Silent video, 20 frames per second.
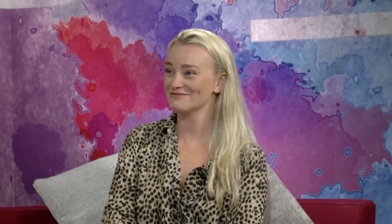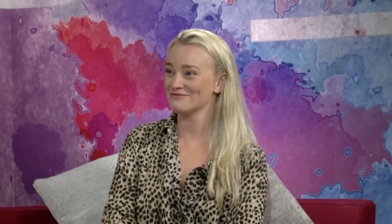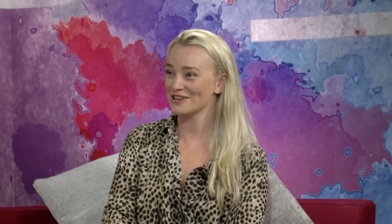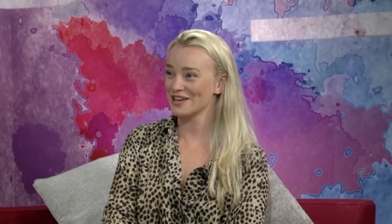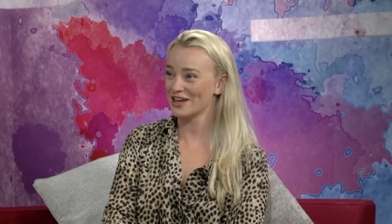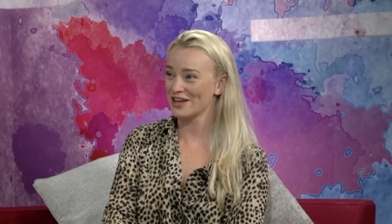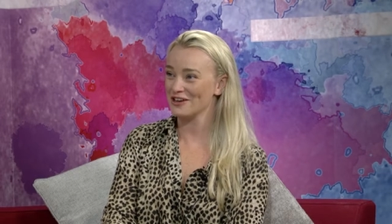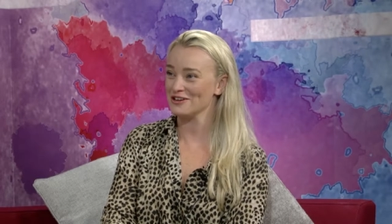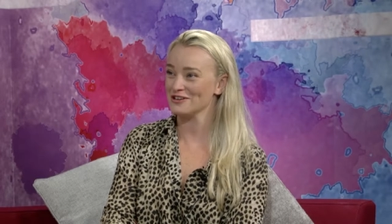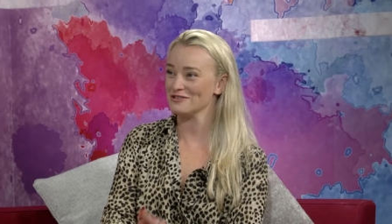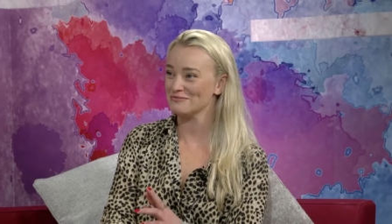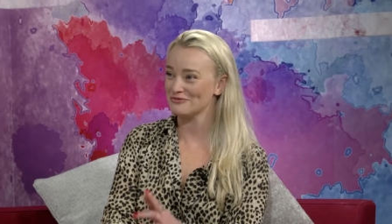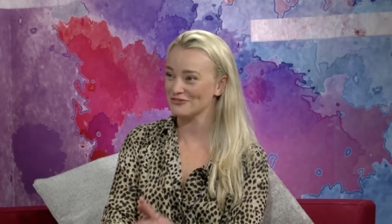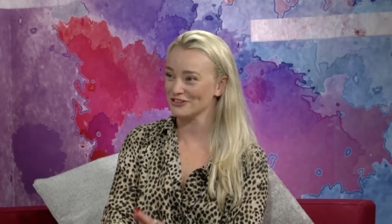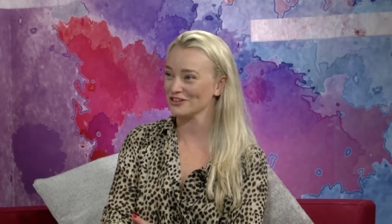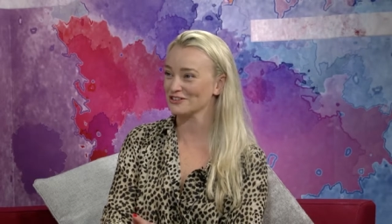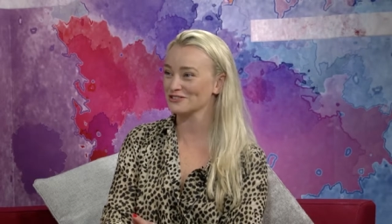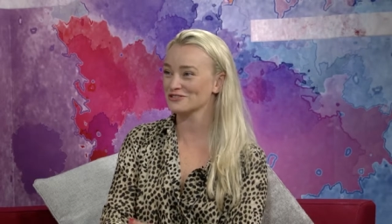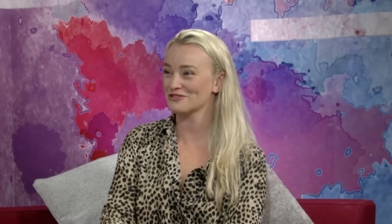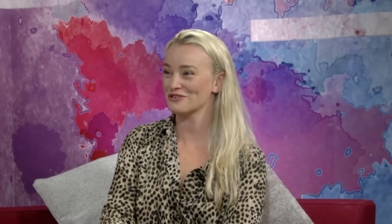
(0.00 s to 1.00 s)
We hope,
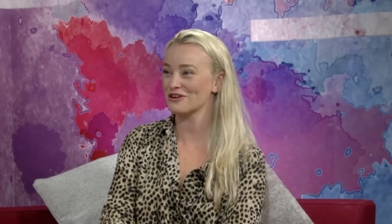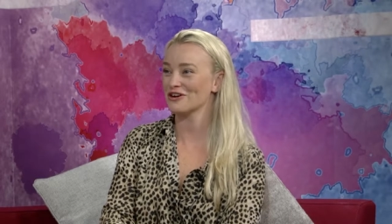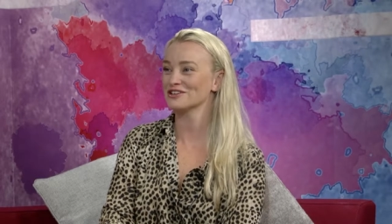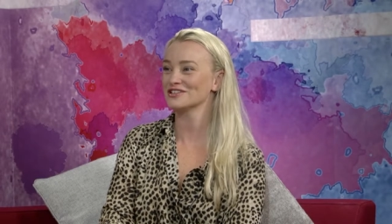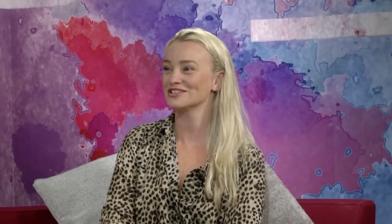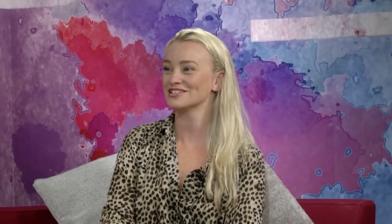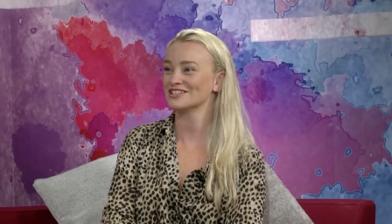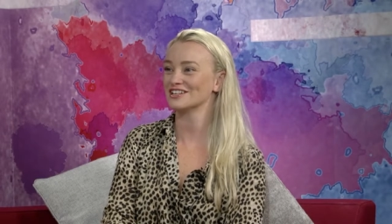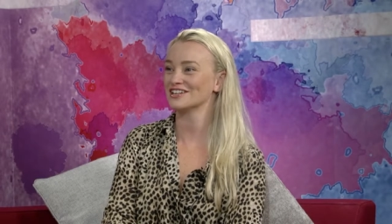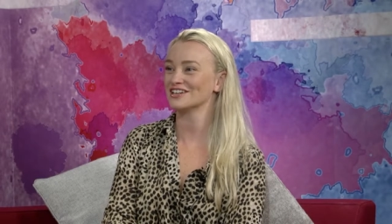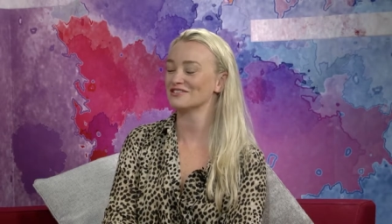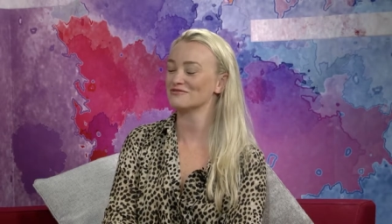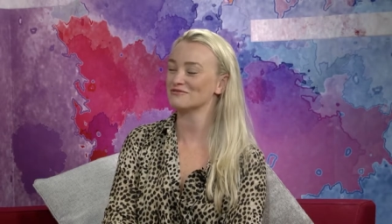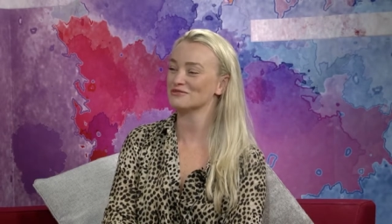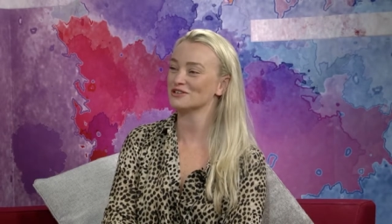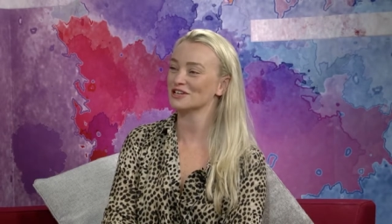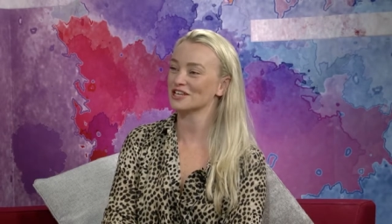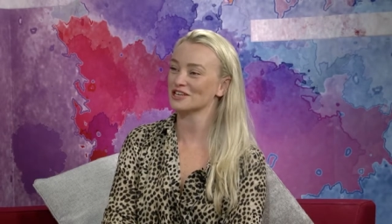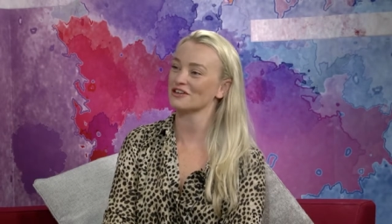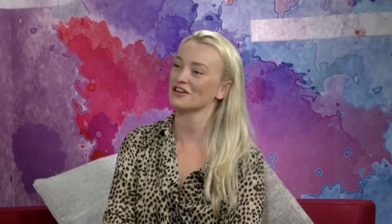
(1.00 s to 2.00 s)
fingers crossed, and it will
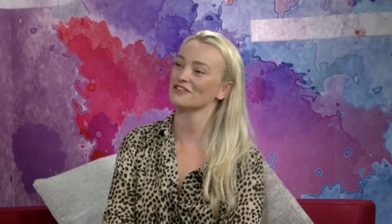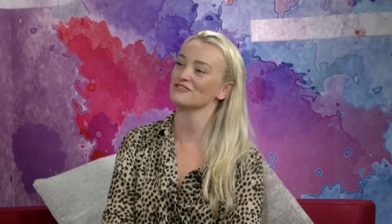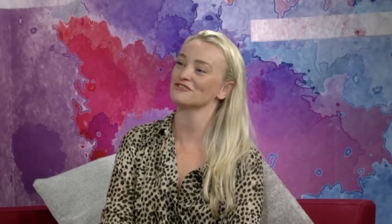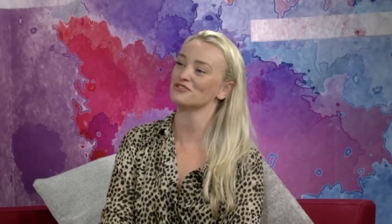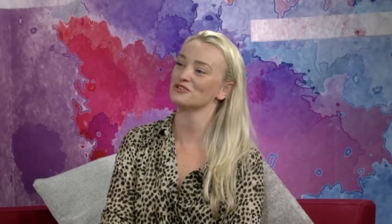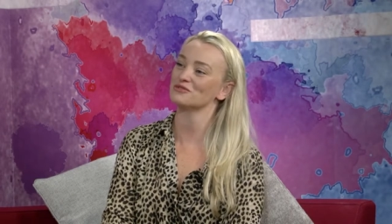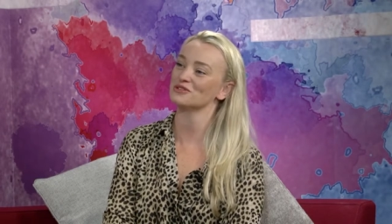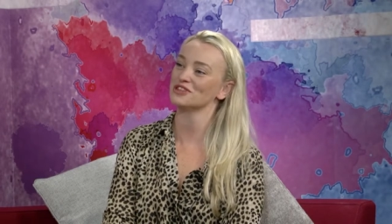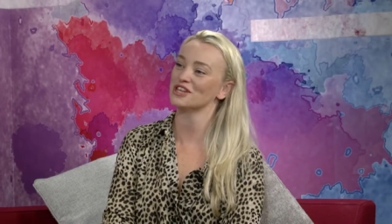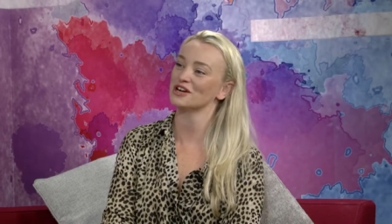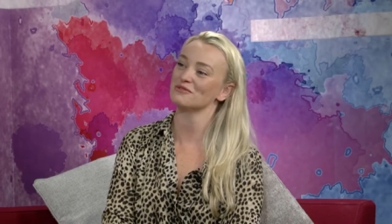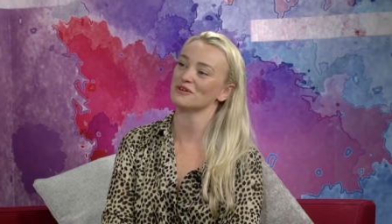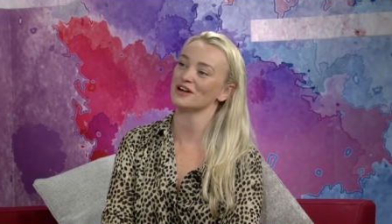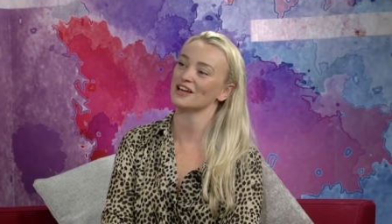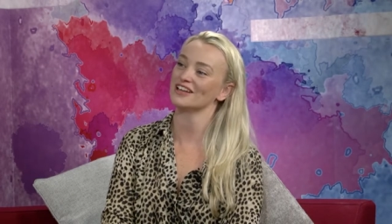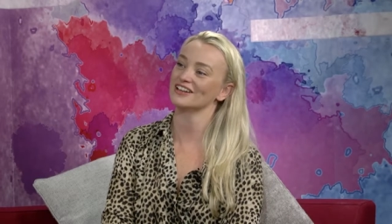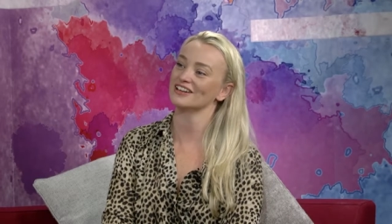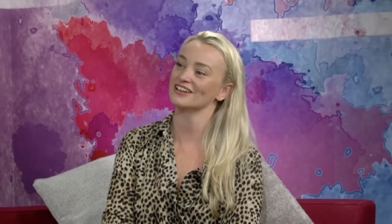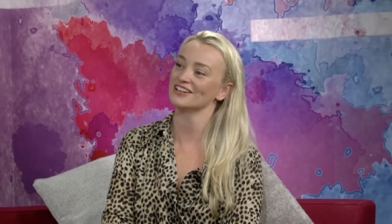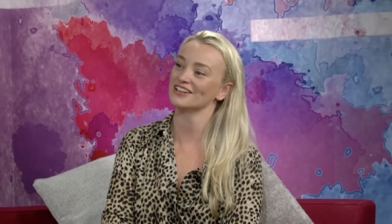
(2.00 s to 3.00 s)
keep going forward that
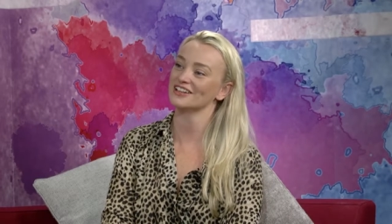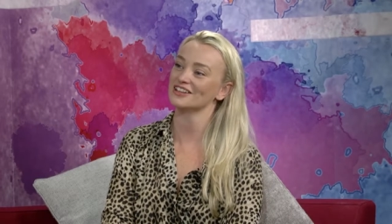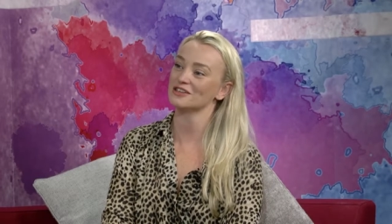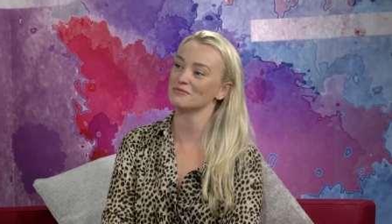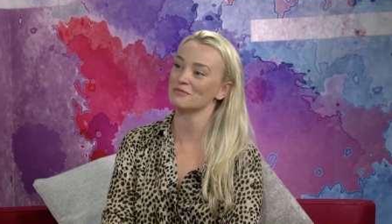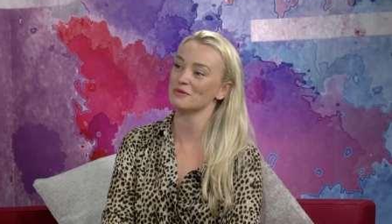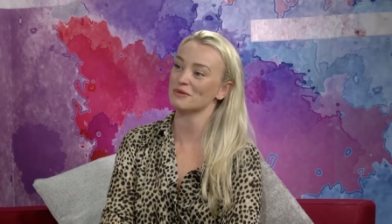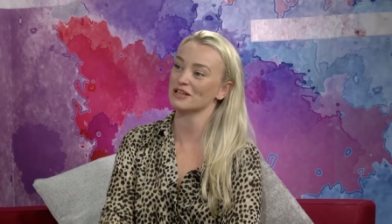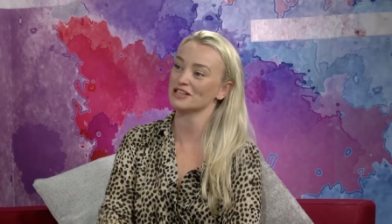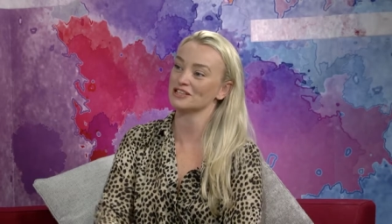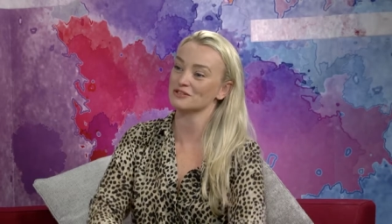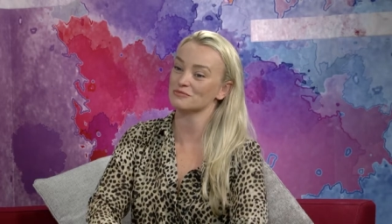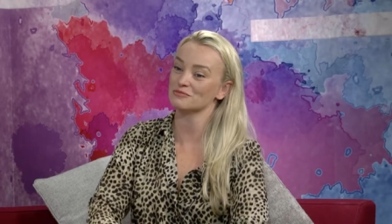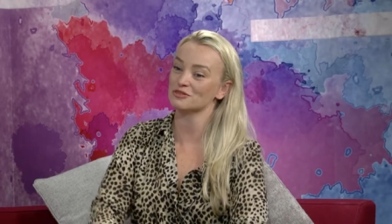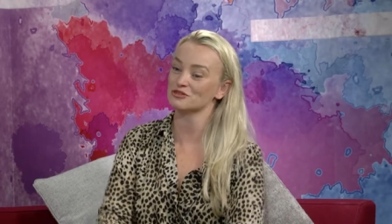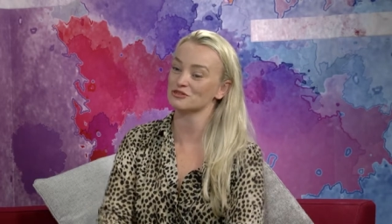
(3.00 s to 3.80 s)
way. And the momentum's just